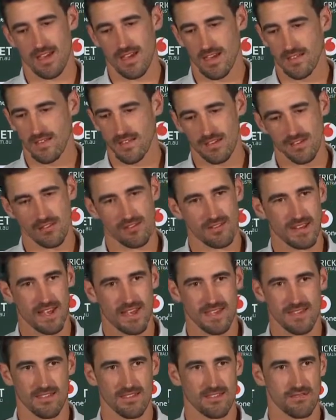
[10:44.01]
and then you got
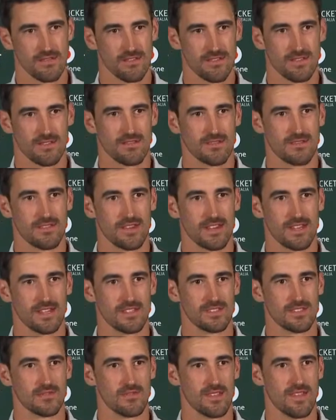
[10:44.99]
Nath when
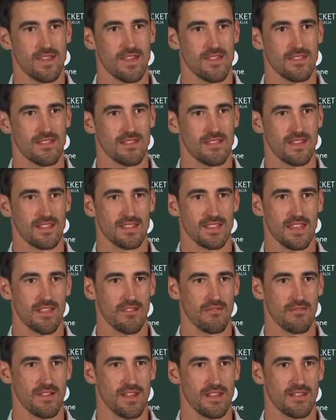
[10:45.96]
he's doing that at the
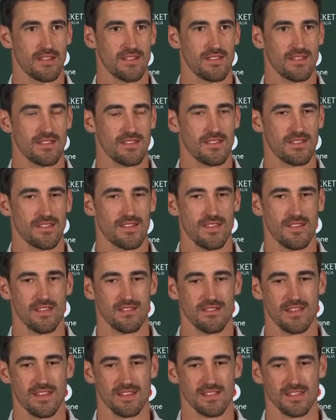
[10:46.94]
other end.
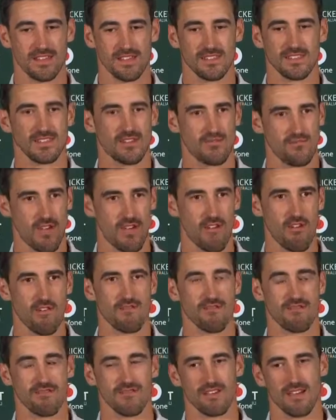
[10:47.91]
It's easy to run off.